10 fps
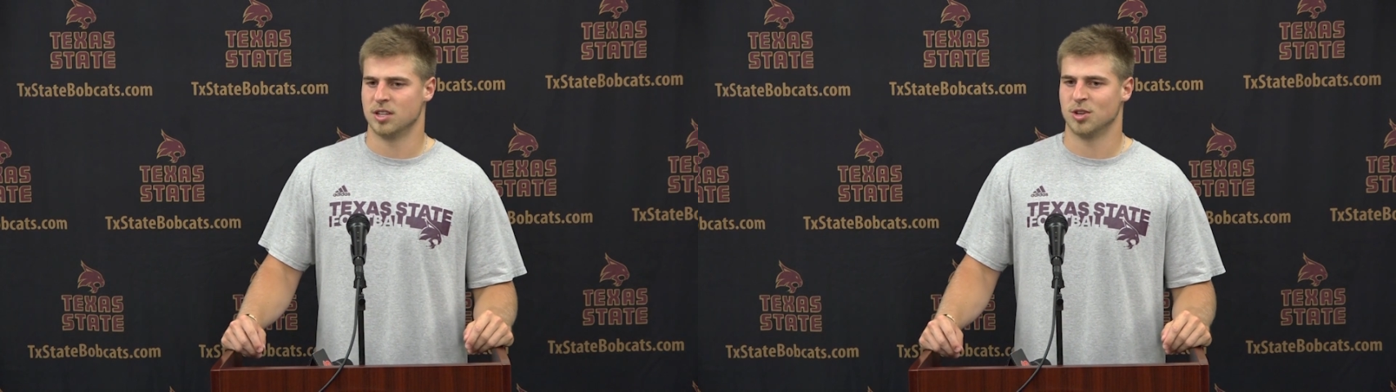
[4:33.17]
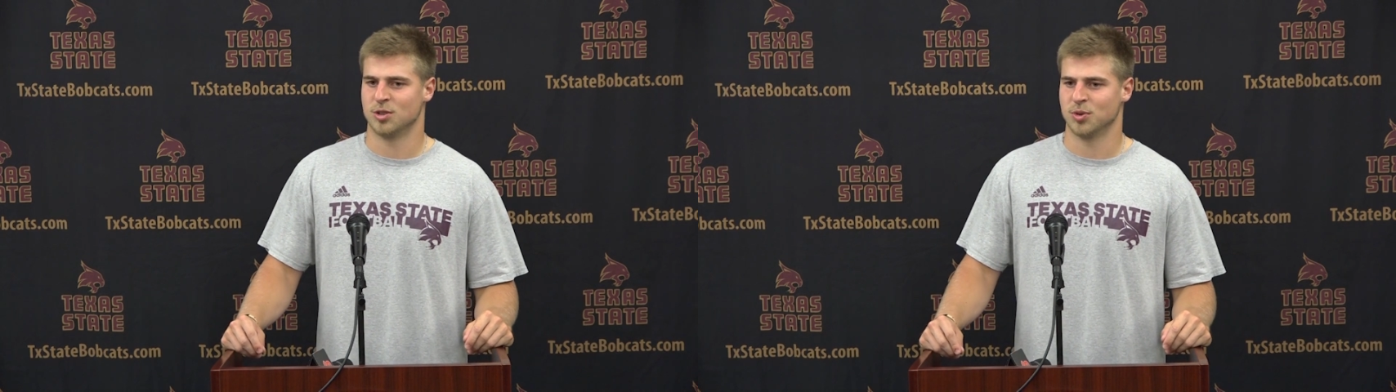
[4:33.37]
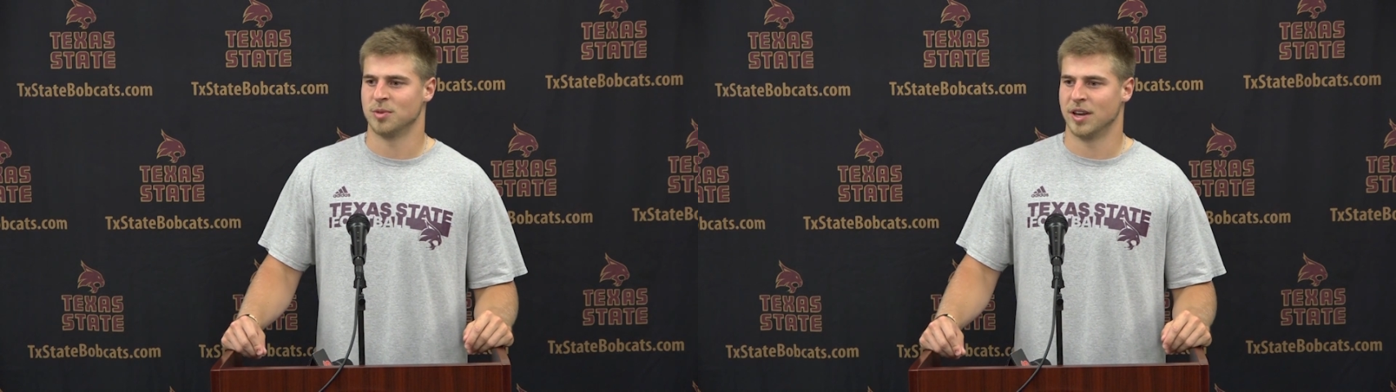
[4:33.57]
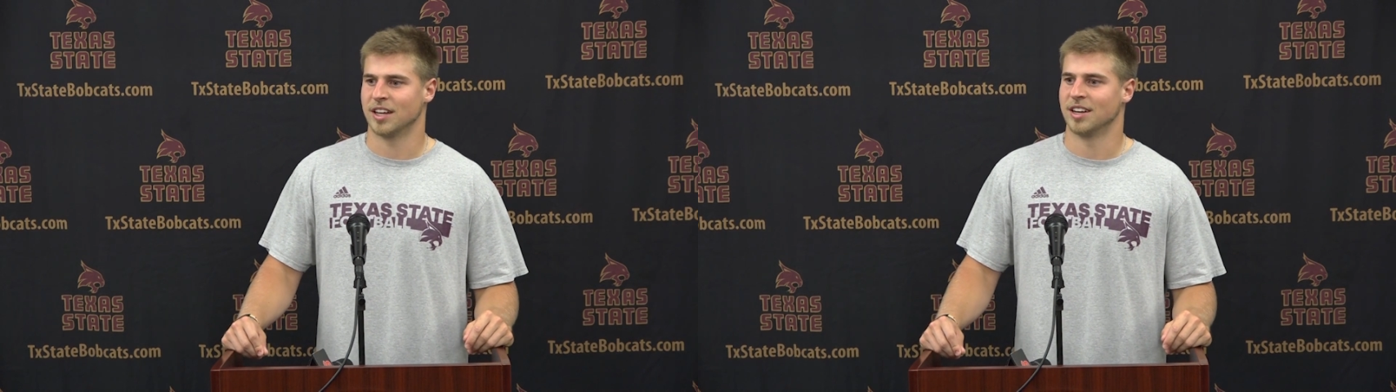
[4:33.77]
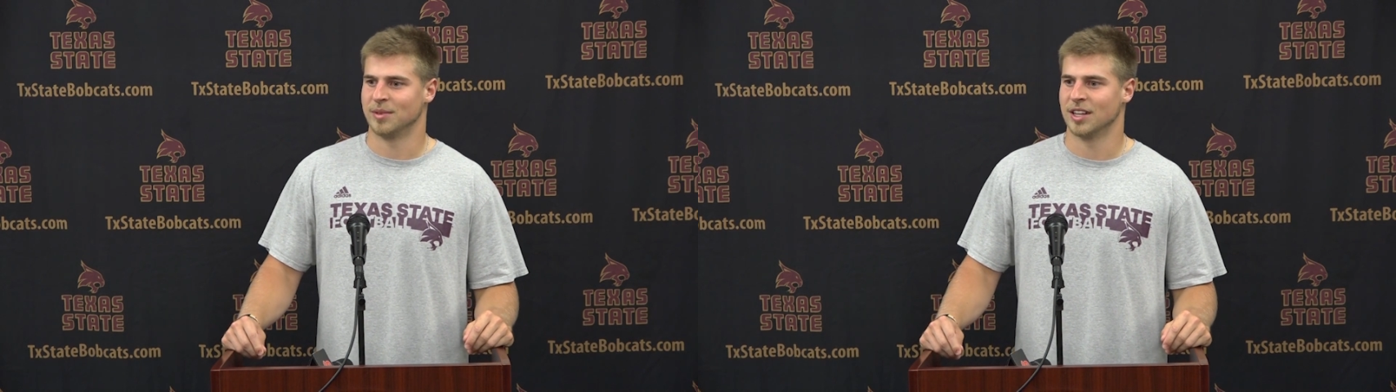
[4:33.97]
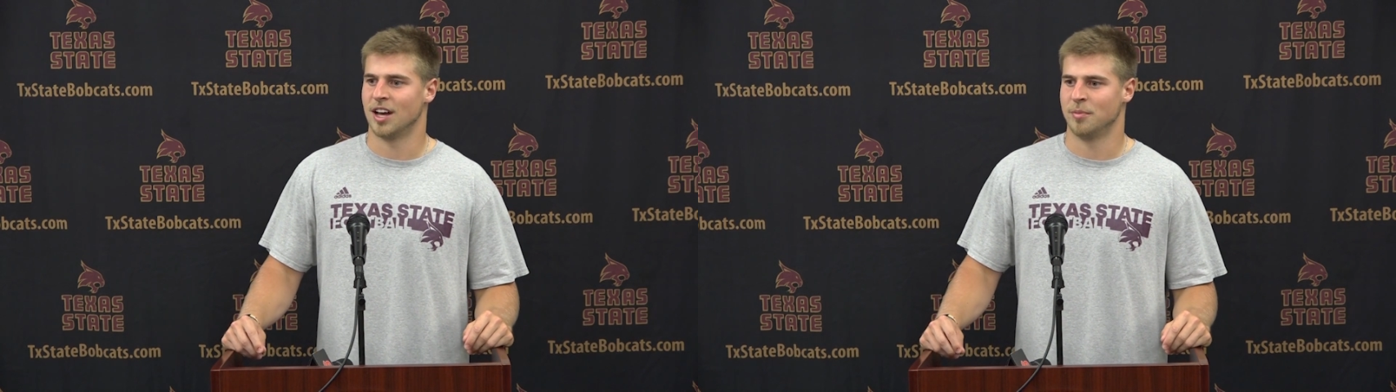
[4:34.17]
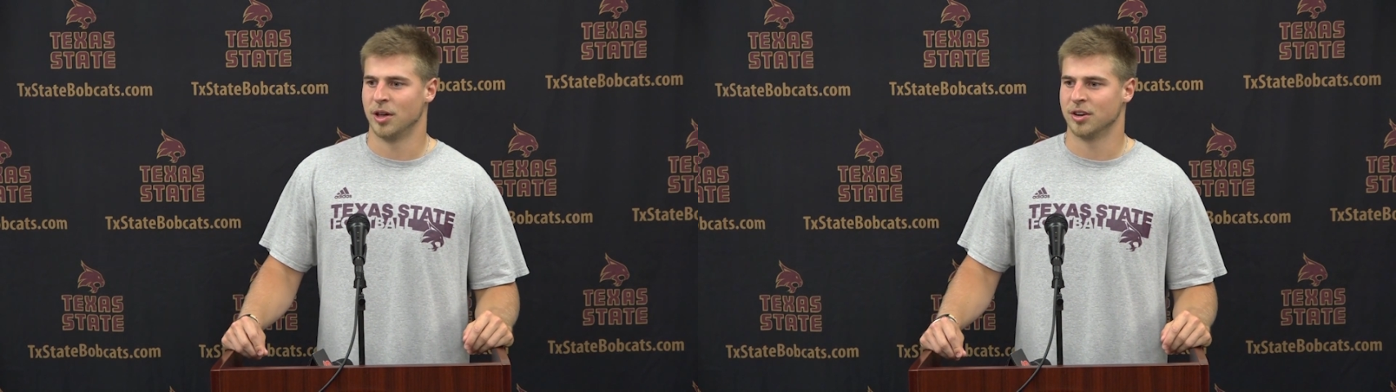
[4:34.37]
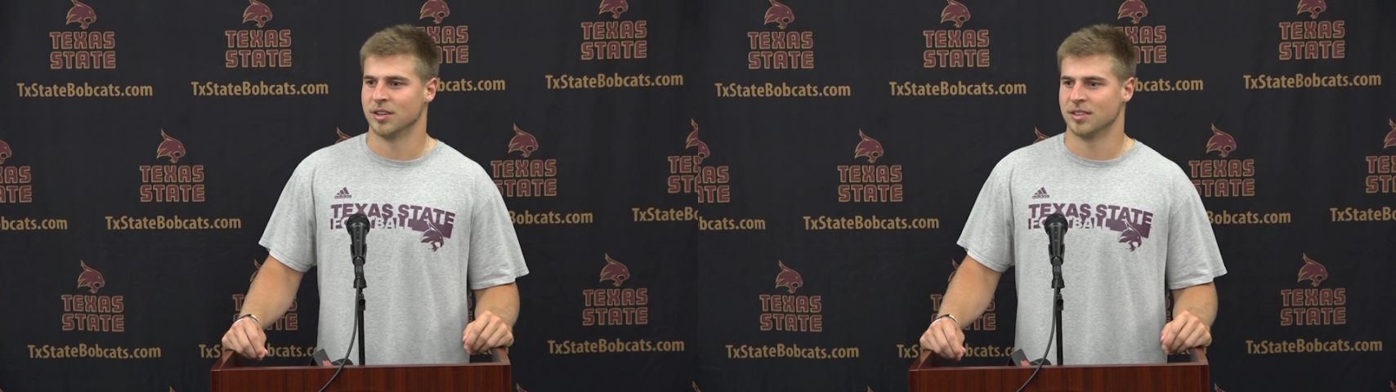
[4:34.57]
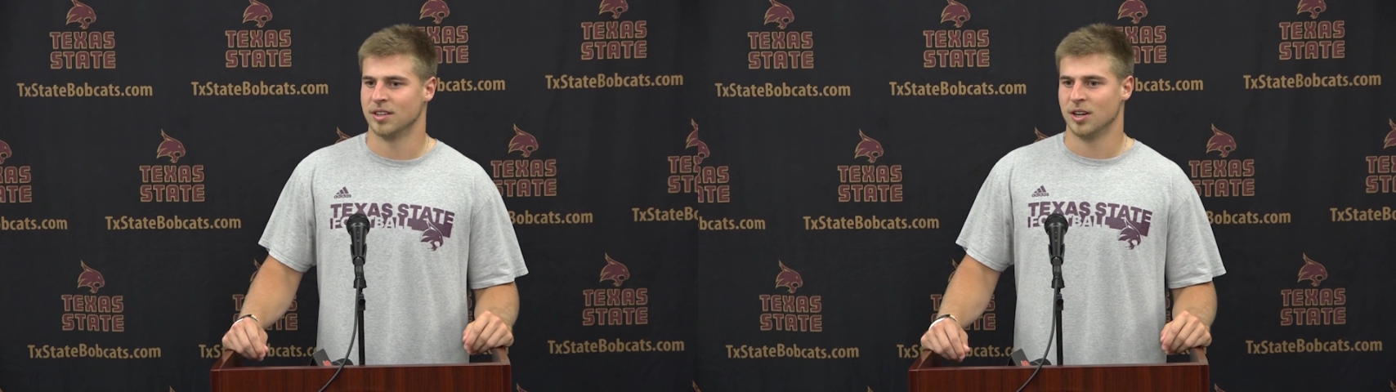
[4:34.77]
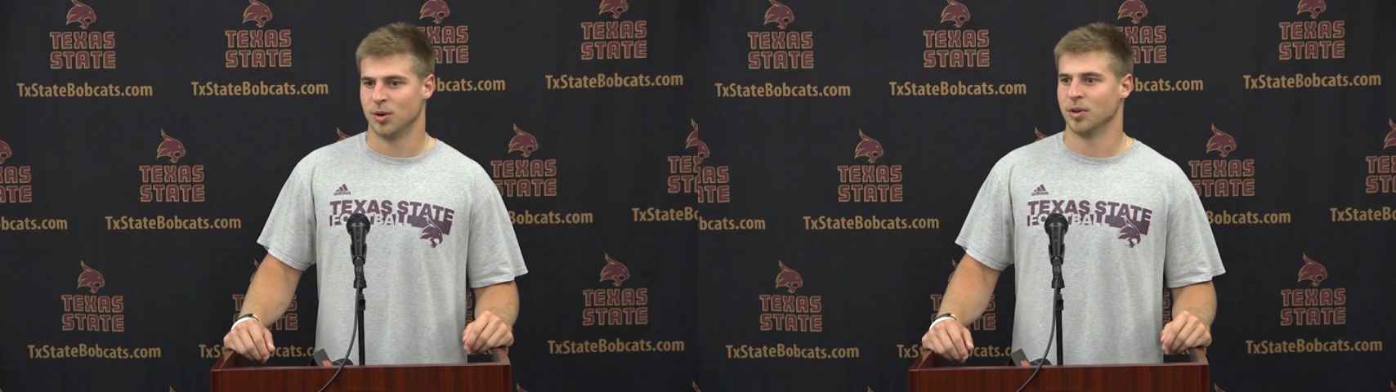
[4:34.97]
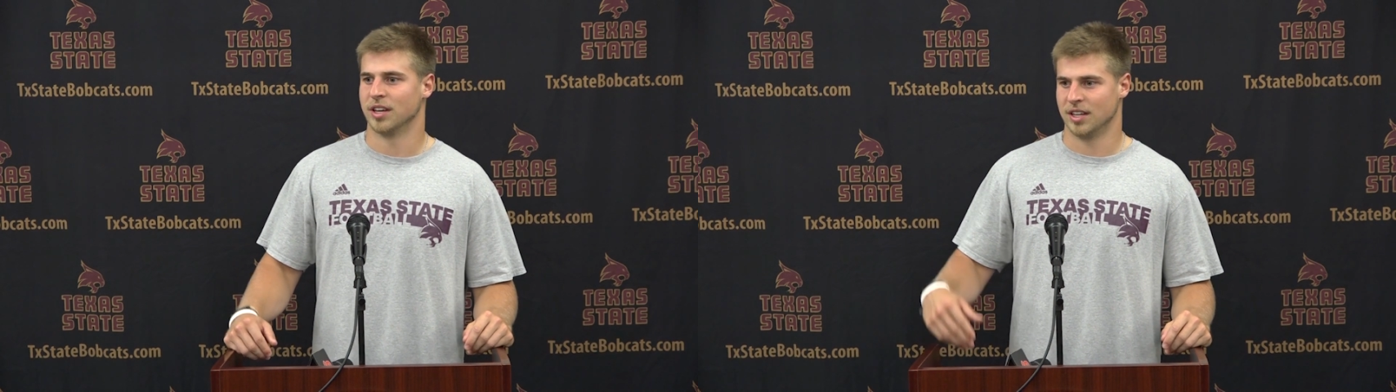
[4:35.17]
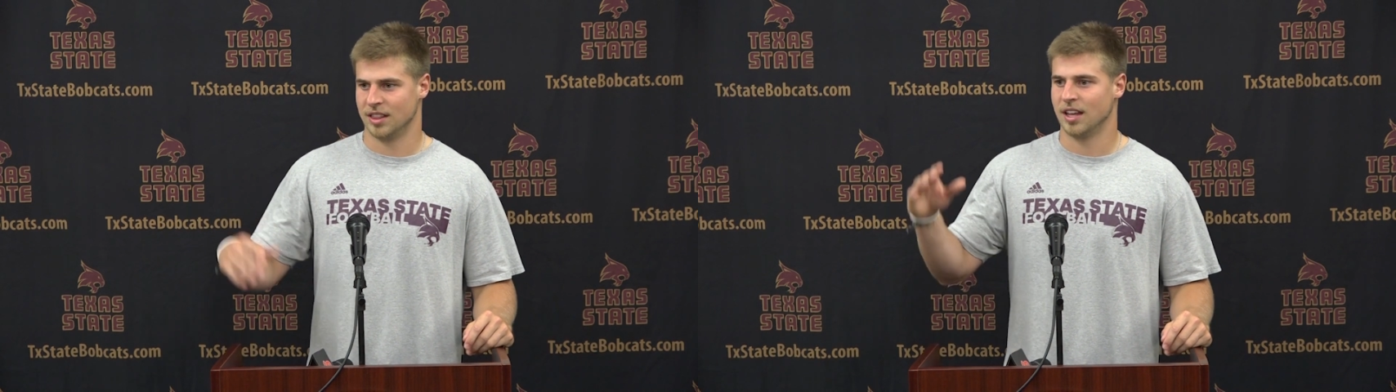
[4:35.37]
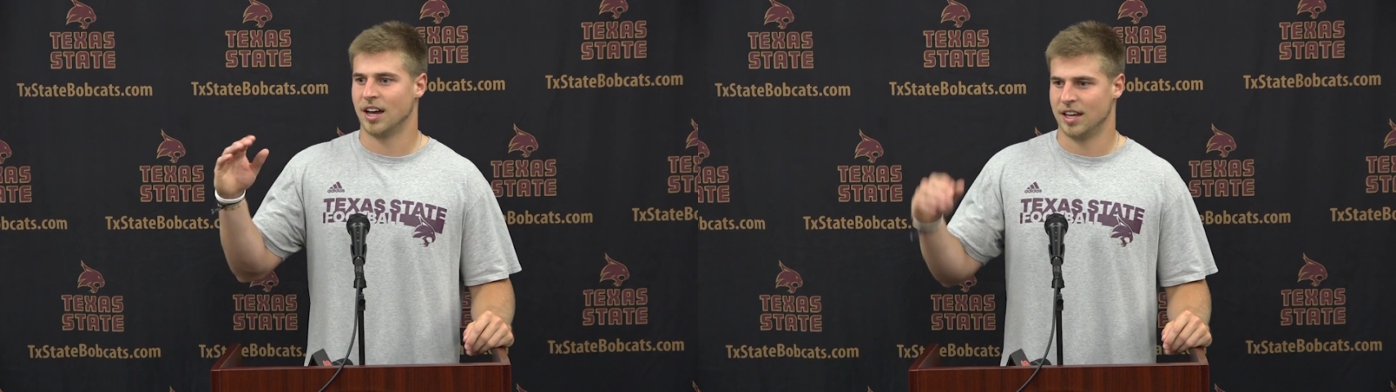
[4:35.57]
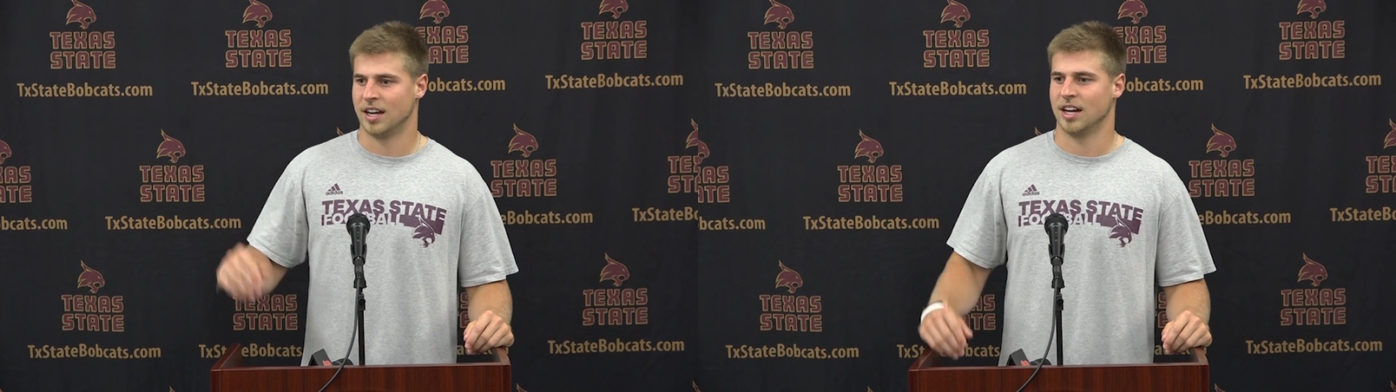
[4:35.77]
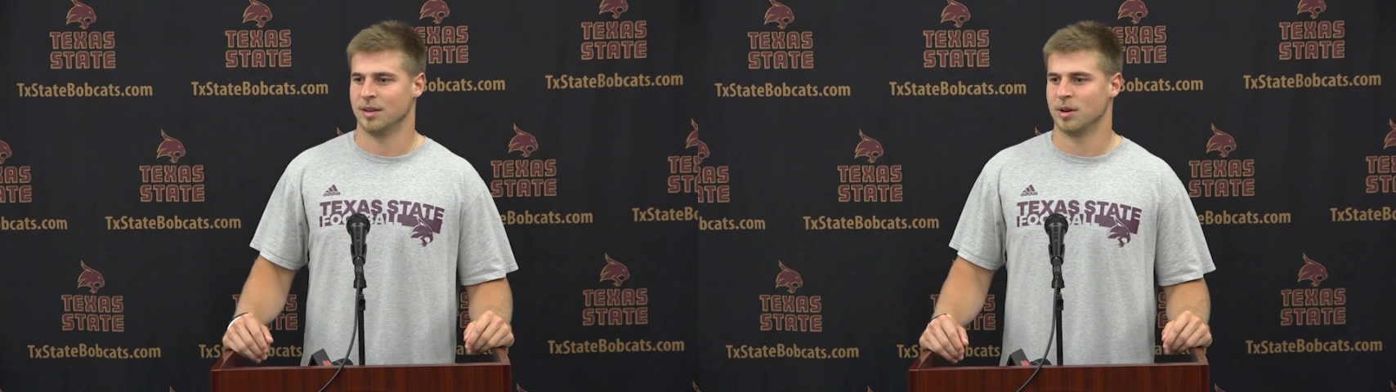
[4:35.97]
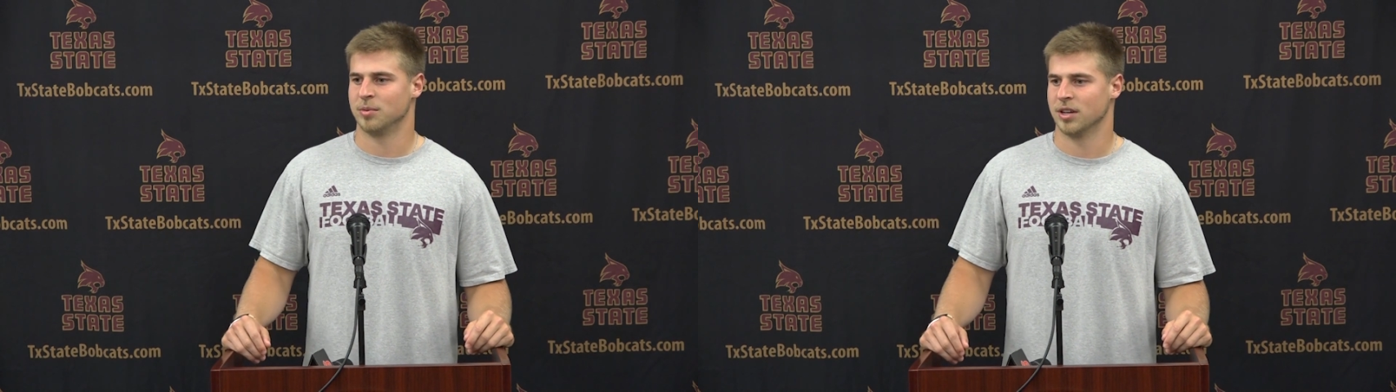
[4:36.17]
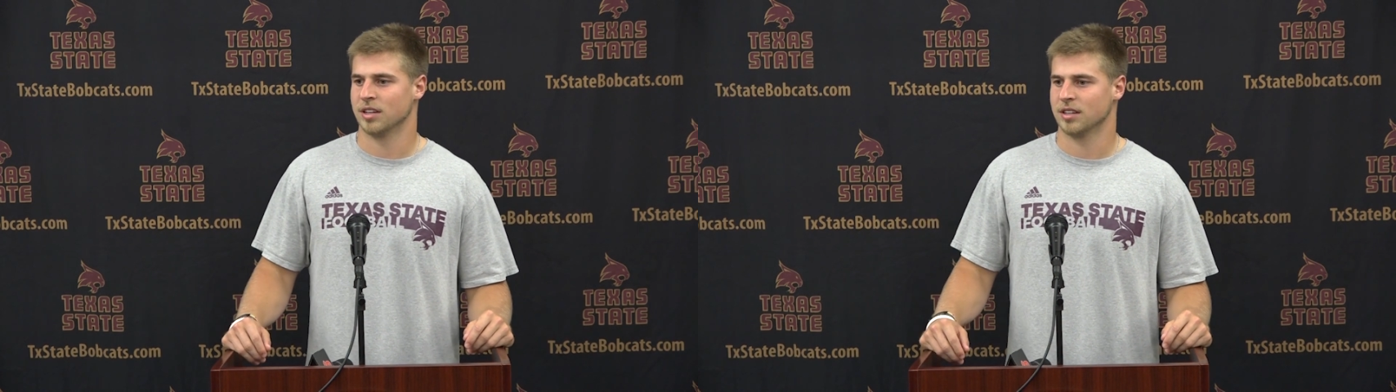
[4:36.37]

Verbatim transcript: it's really making me a lot better and really in heightening my play.